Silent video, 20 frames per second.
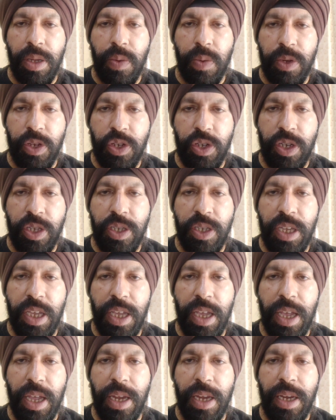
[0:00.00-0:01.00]
questions he
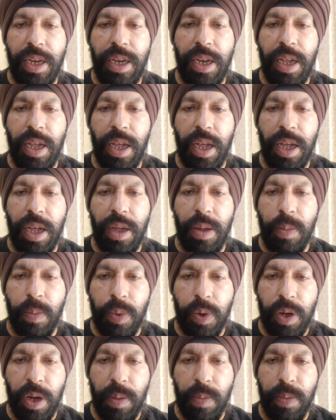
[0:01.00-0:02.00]
can
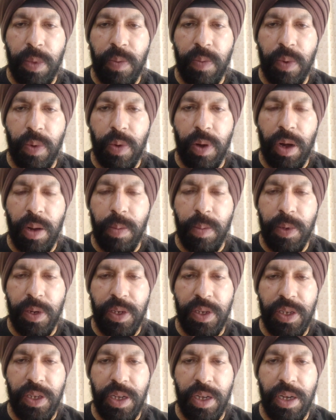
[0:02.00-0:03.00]
put up before a
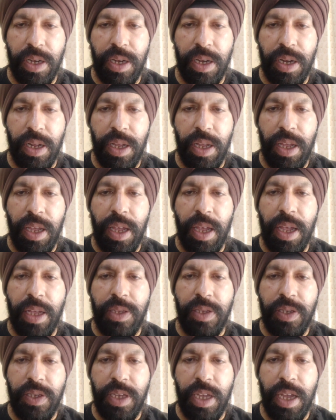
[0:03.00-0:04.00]
person.
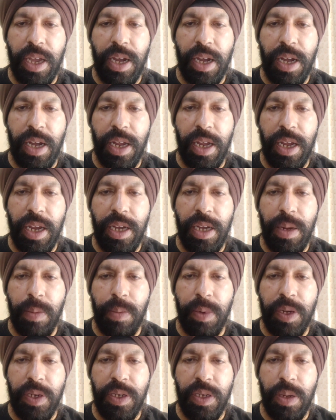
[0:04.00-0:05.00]
And secondly, it
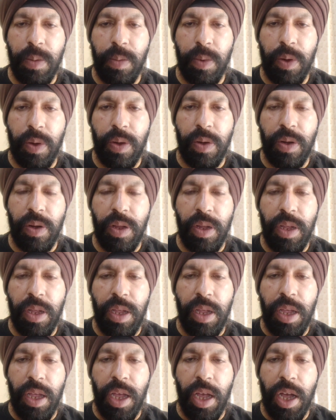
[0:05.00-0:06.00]
depends upon
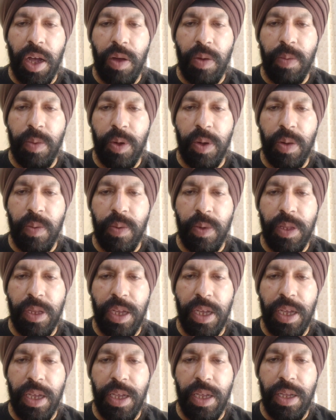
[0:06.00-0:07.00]
how
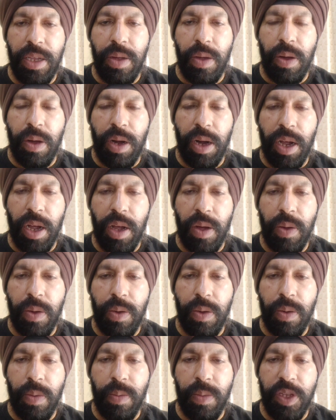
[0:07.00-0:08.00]
beautifully or
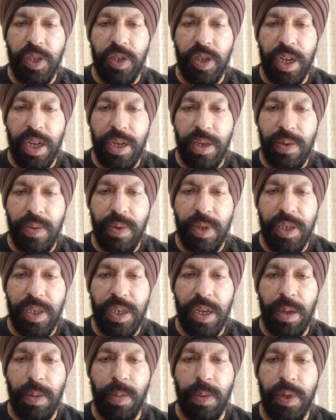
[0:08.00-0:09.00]
how much
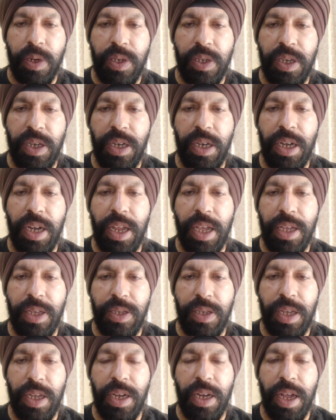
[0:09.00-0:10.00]
interest a person
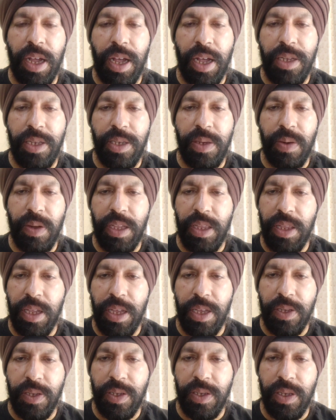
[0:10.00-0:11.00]
takes in answering
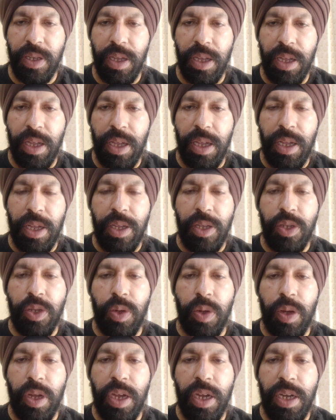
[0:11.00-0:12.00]
these.
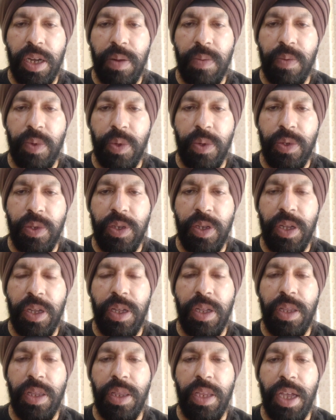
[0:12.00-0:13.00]
So interviews,
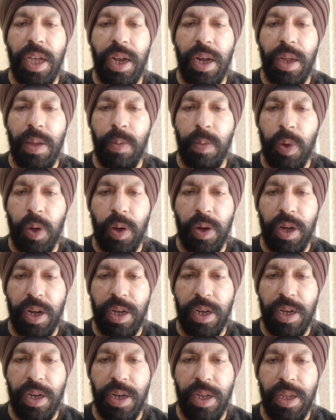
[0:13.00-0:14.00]
they are
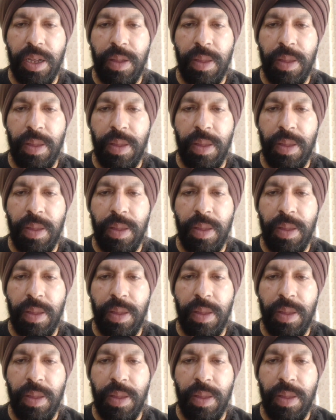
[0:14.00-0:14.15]
important